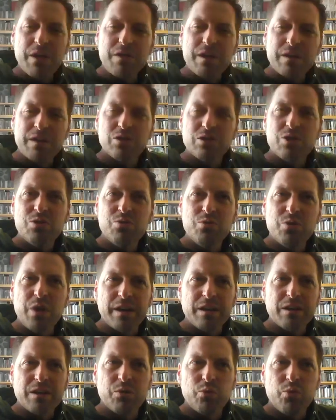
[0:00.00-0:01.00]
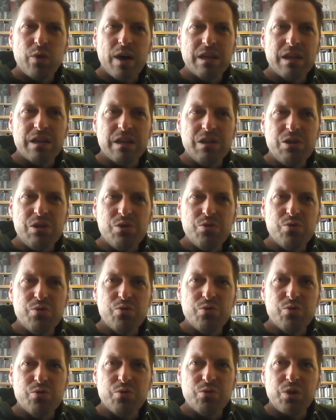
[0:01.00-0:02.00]
think too, like the way that
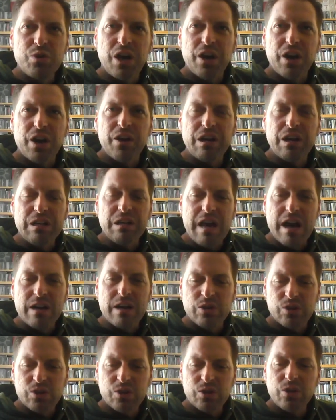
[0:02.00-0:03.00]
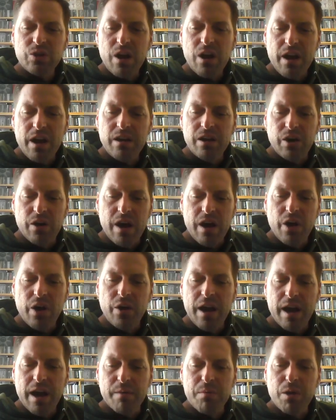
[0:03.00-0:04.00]
you carried not just
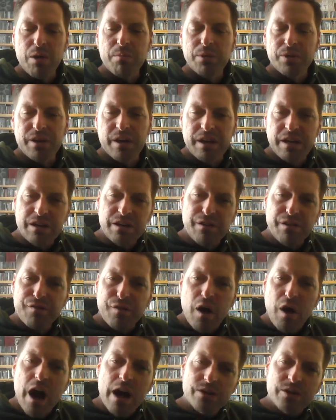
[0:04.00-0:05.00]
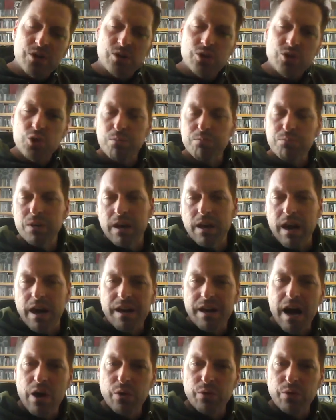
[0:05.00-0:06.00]
Hellhammer, but then into Frost and
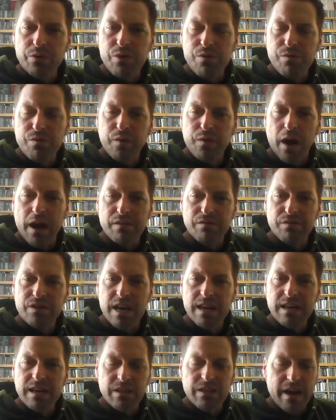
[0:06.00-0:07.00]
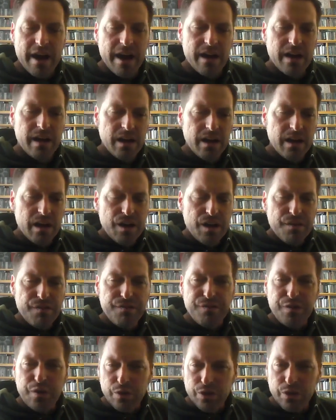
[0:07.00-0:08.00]
Triptychon, how you've kind of taken that
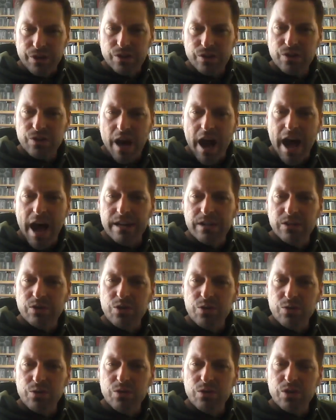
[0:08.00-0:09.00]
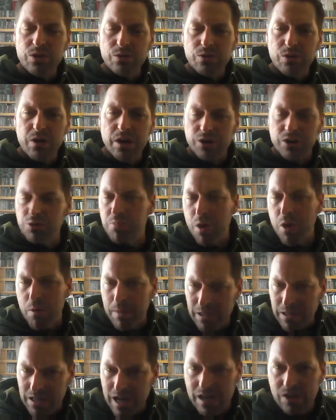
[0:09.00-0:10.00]
fearless attitude to
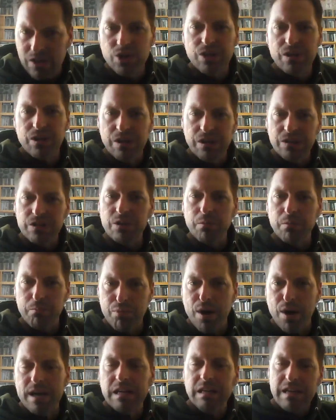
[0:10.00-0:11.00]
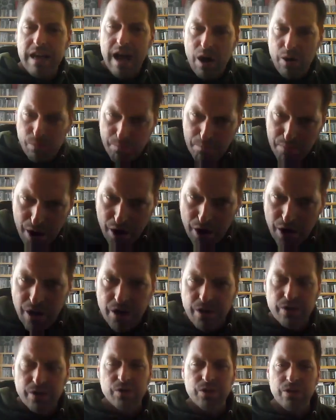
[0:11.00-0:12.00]
experimentation and to breaking down
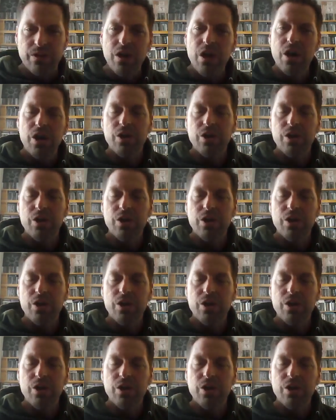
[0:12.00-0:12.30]
barriers and